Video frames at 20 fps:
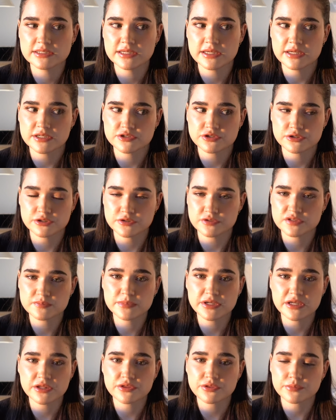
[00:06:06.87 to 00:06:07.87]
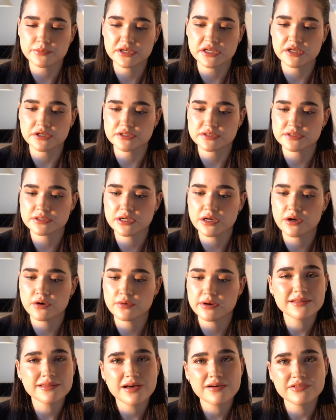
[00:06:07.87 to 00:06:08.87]
He introduced me 3 years ago.
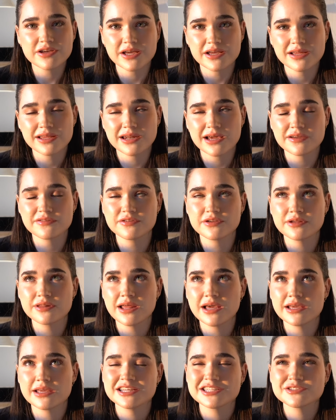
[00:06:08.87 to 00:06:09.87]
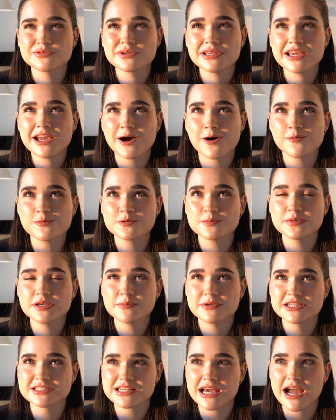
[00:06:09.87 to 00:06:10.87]
I love it. And I feel like it's really helped me
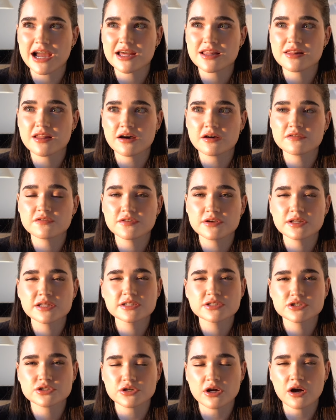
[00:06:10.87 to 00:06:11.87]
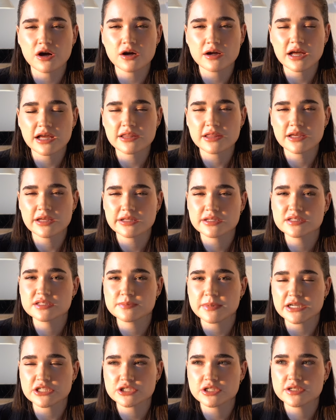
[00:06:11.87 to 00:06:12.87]
because I love feeling strong. I think
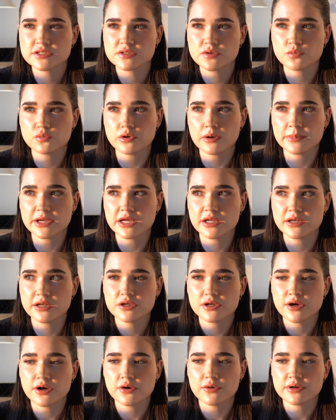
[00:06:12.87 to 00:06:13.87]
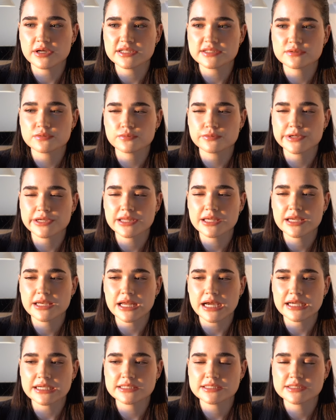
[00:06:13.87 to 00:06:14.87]
especially as a woman, you know, it's really
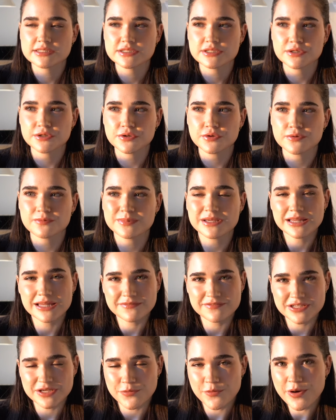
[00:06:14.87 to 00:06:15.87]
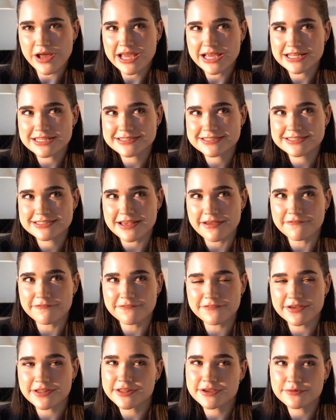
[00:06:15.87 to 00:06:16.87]
nice to be lifting weights and
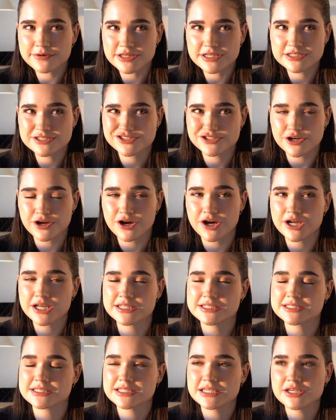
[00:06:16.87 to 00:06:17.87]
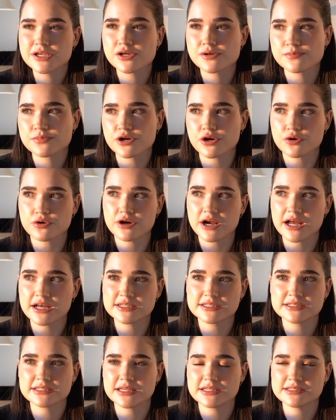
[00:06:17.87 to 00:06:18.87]
feeling really strong and seeing your
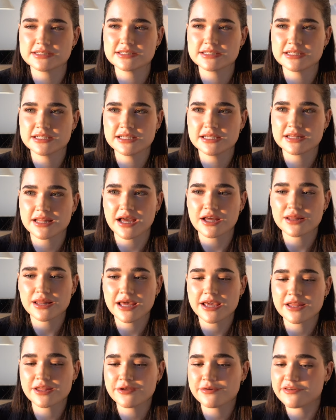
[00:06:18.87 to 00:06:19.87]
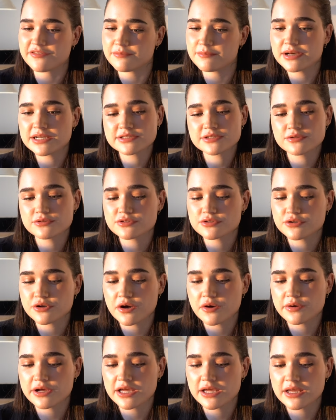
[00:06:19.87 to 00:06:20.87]
progress and seeing that like you have muscles
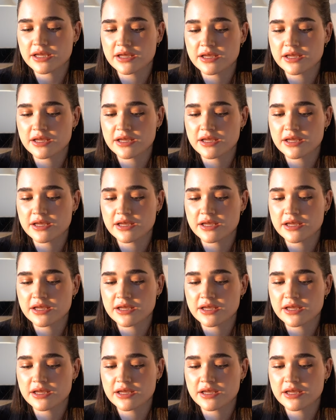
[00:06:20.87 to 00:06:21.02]
growing.